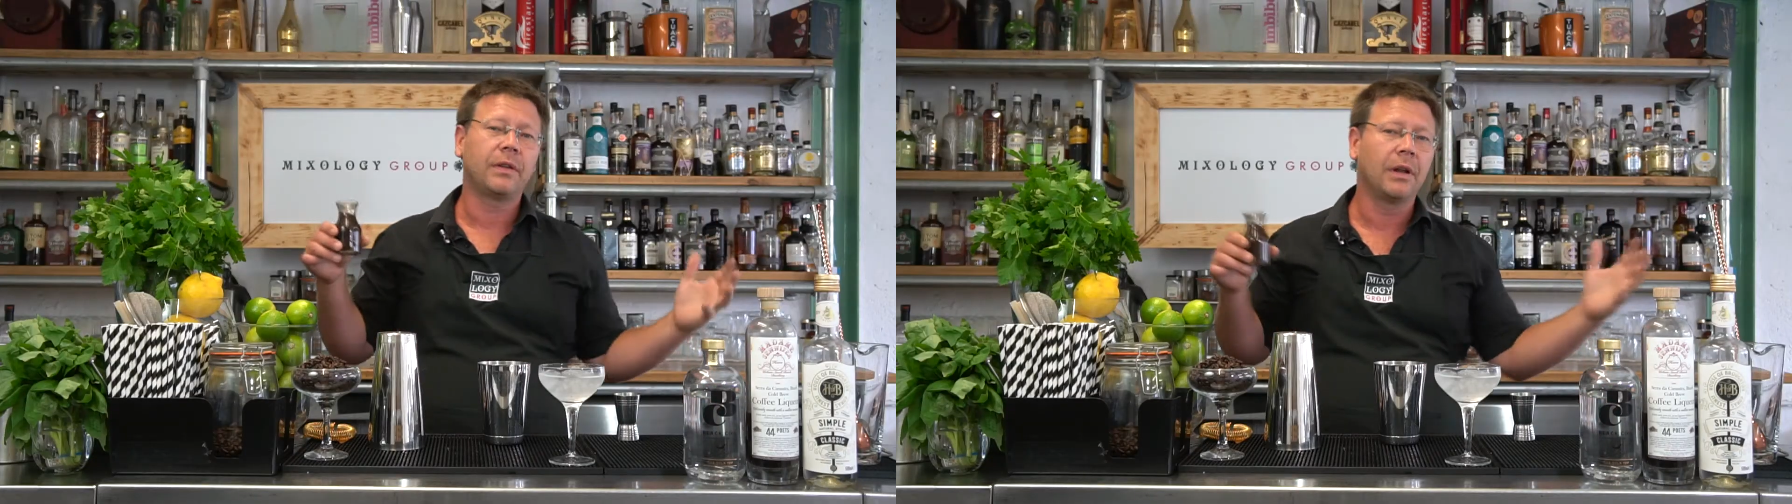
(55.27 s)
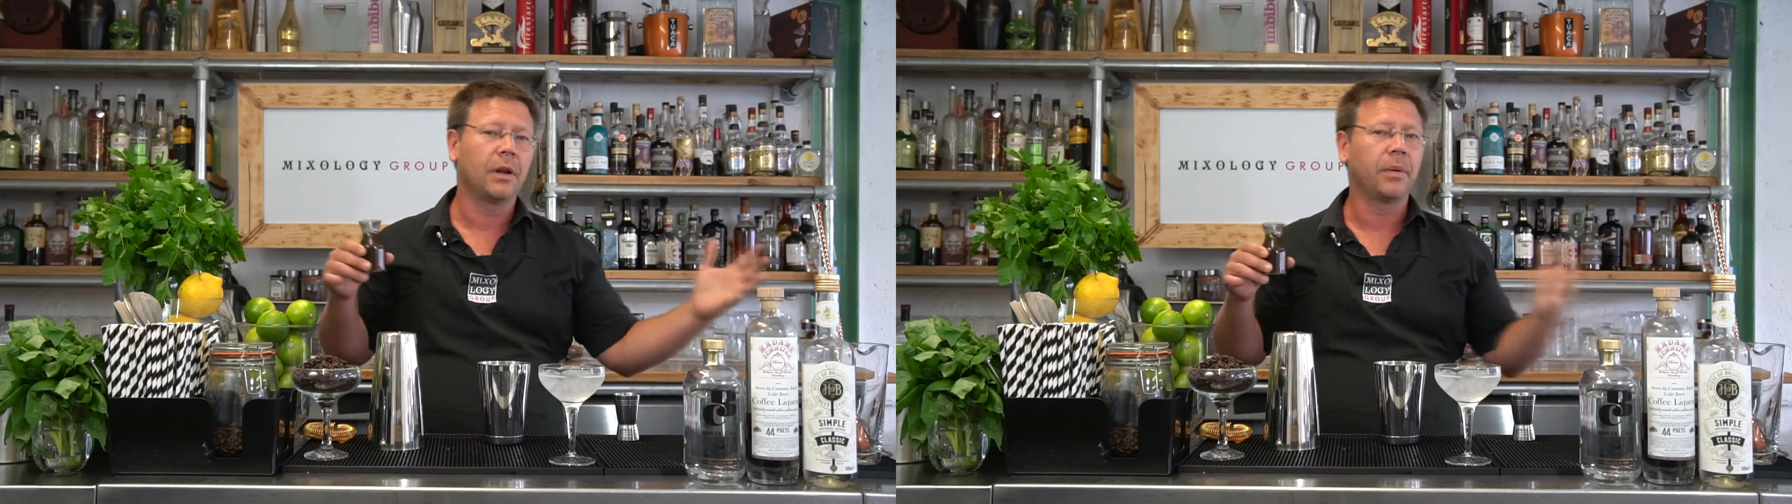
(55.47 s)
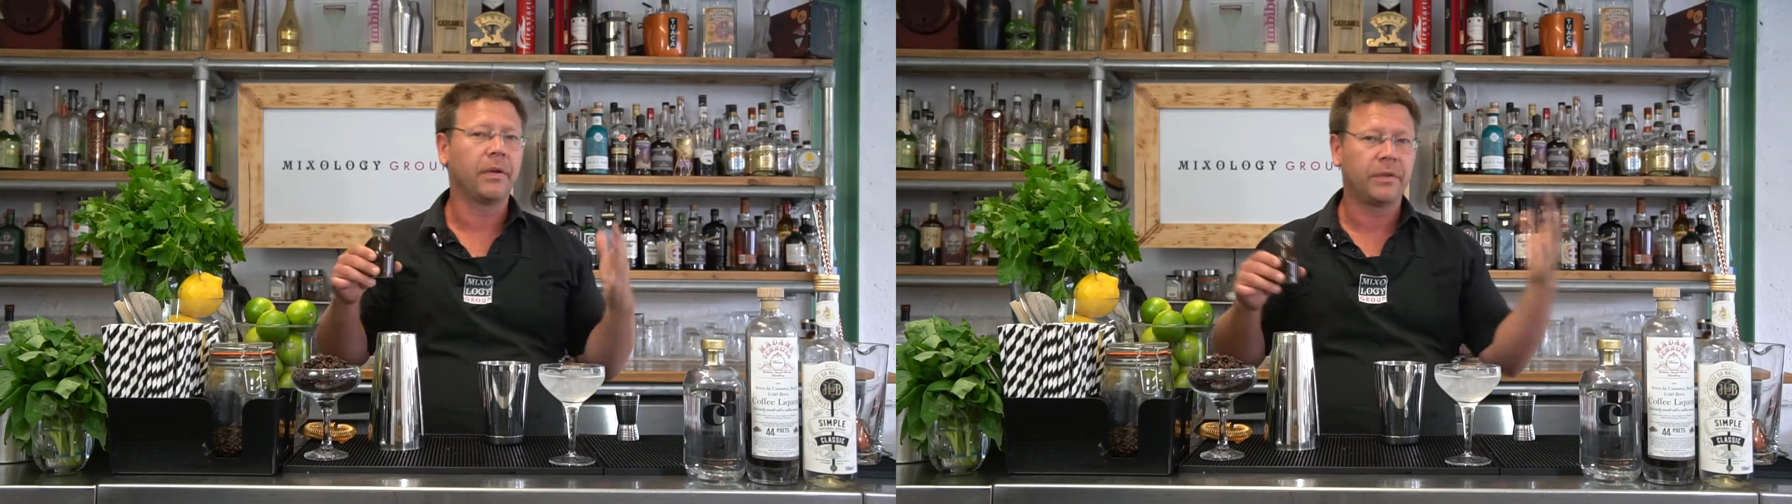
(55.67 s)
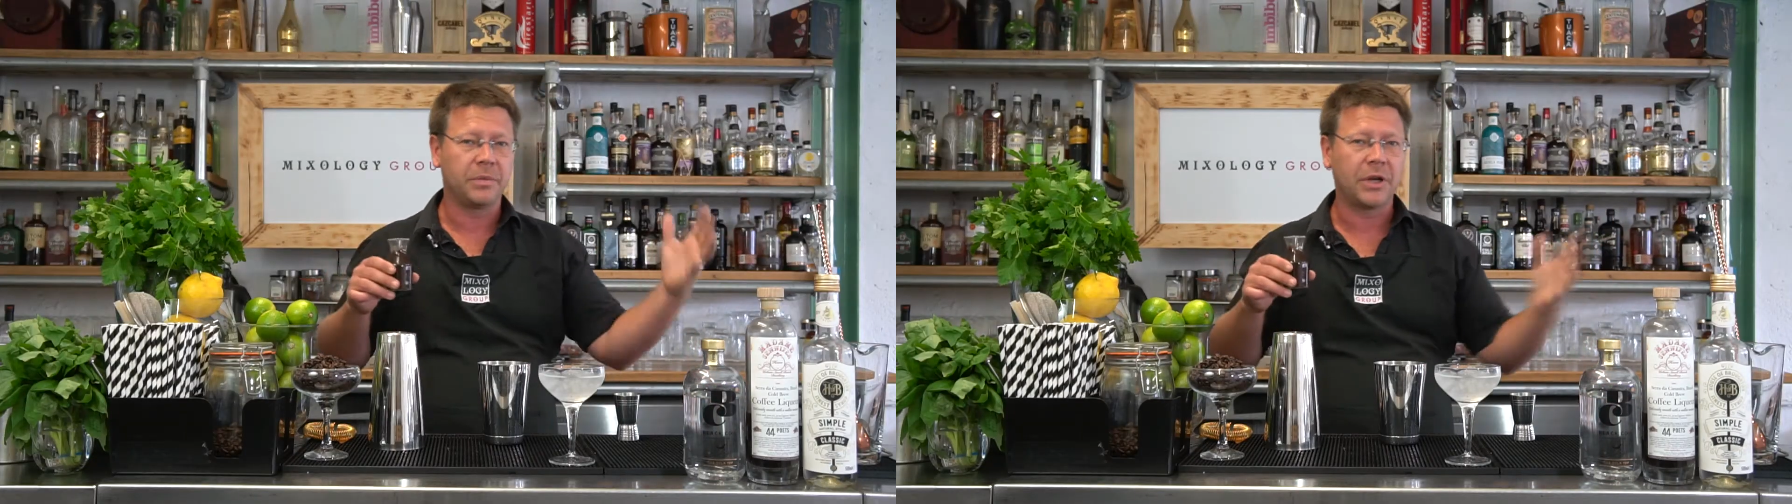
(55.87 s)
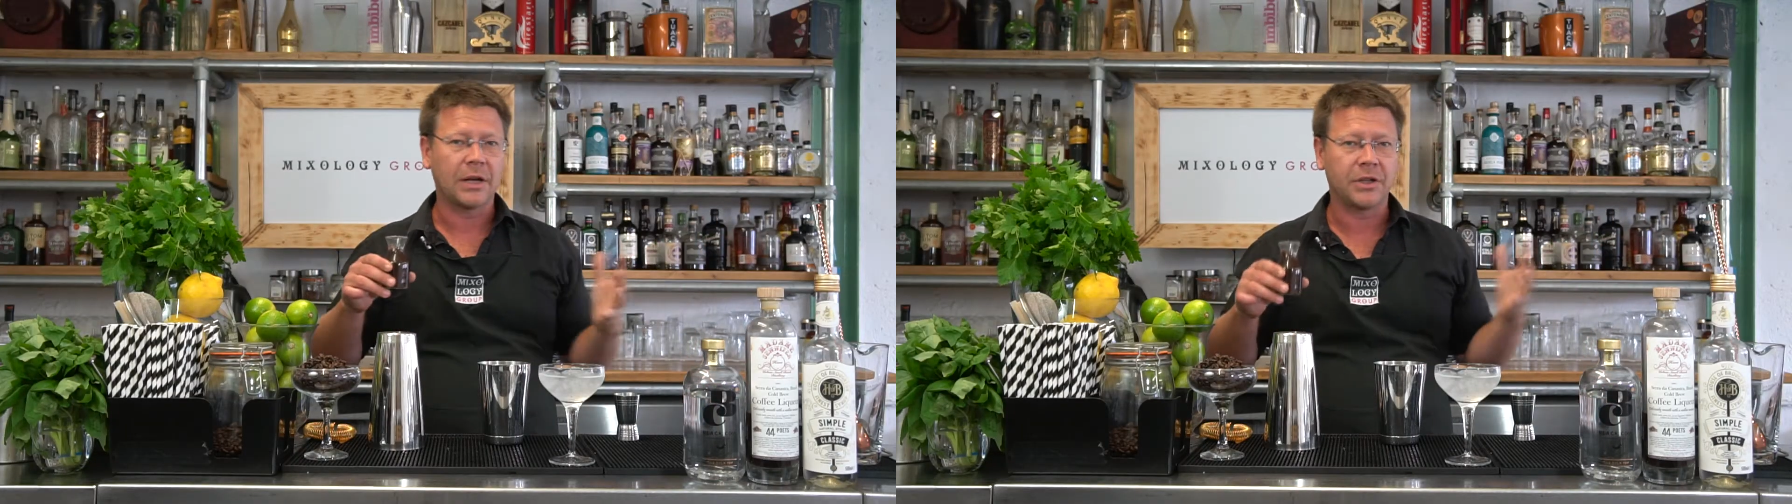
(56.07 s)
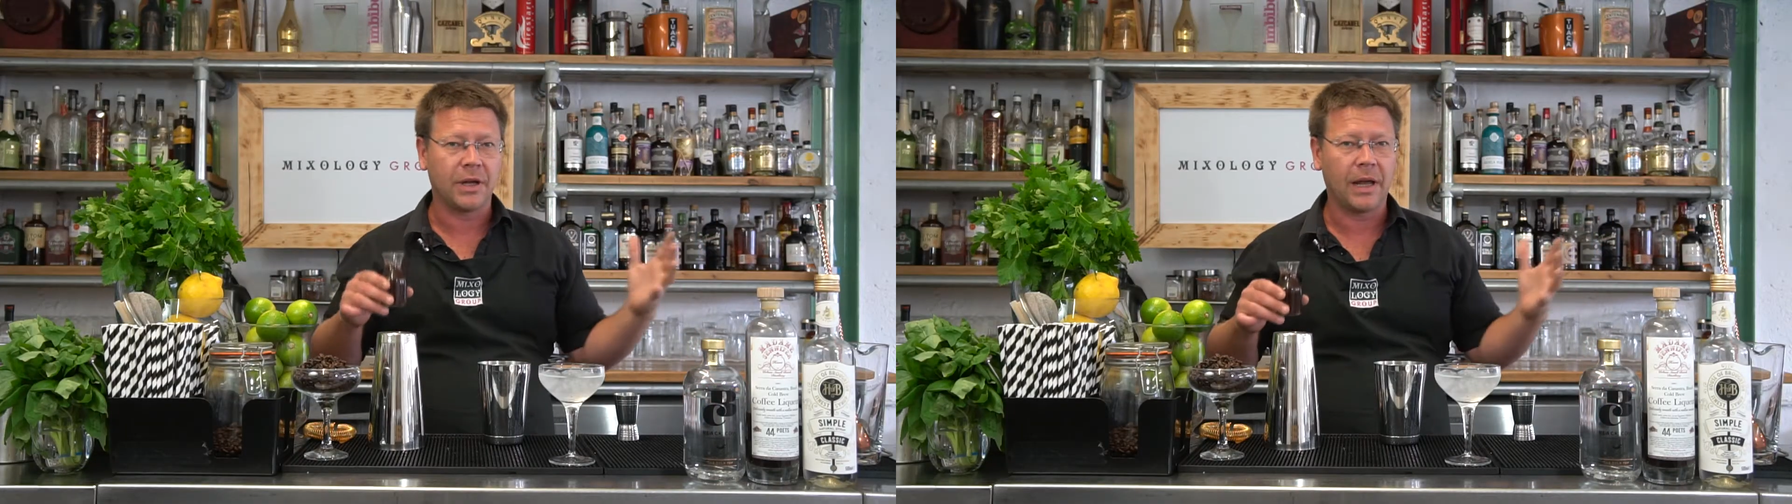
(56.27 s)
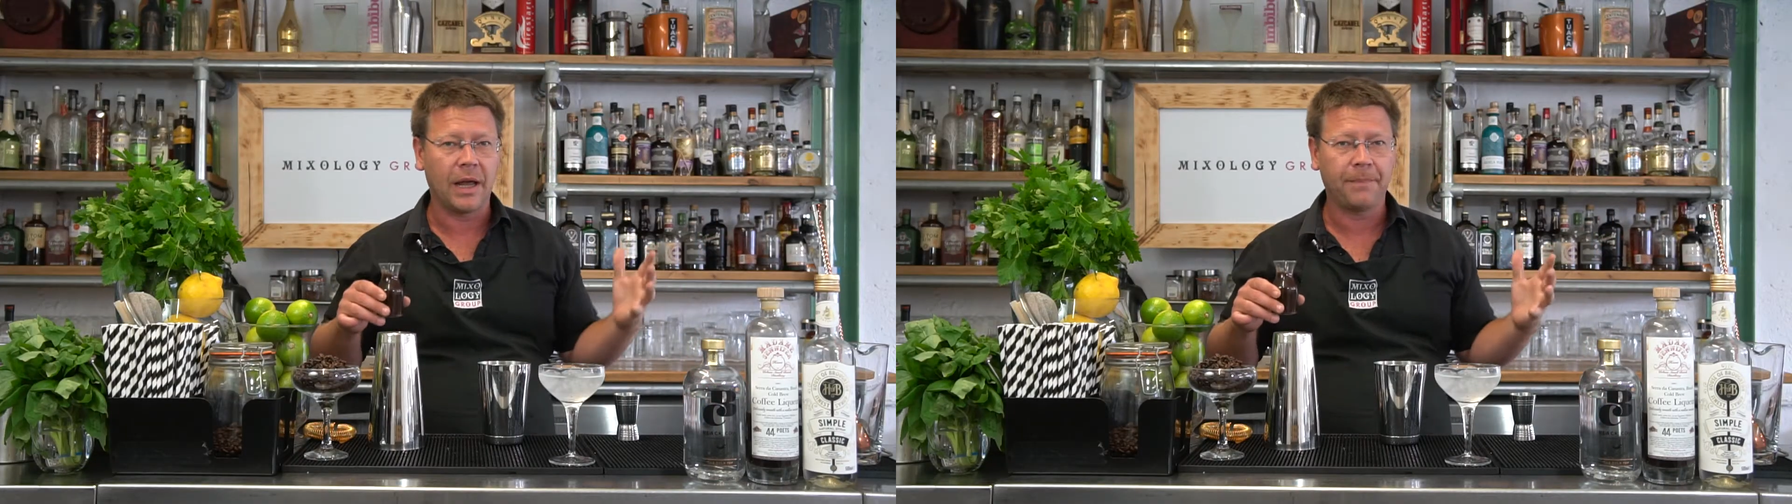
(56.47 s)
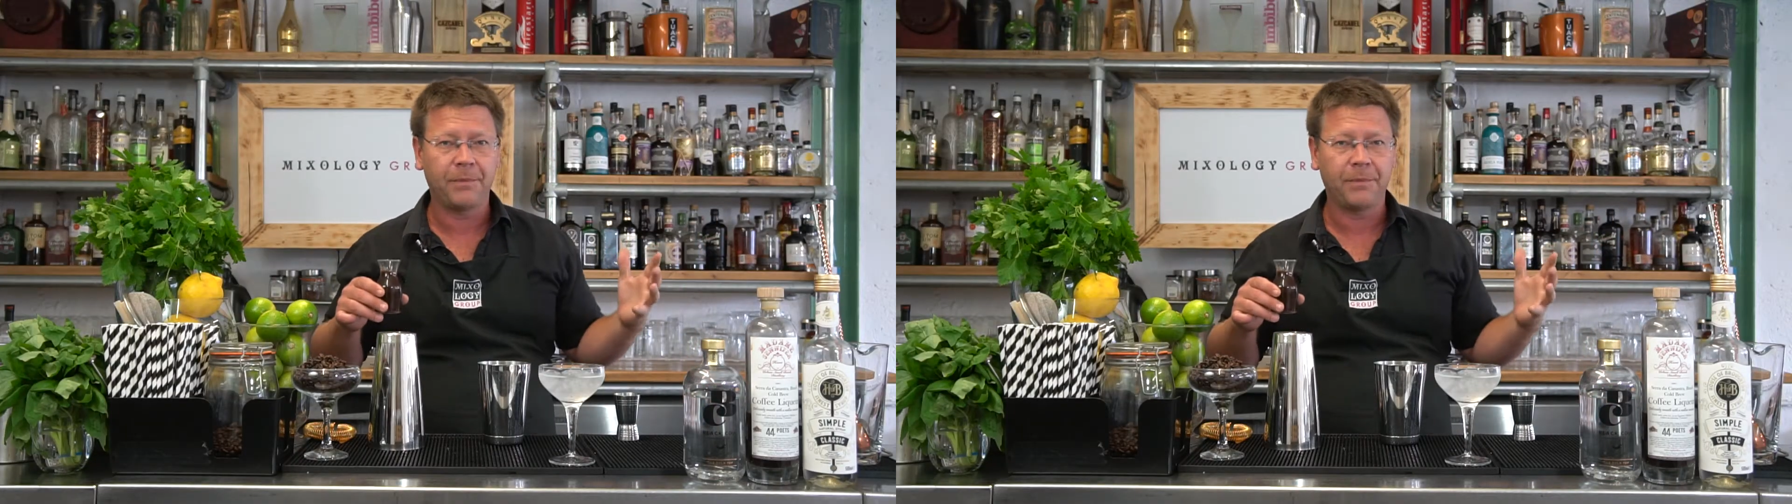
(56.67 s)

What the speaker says: is a little bit of subjective here.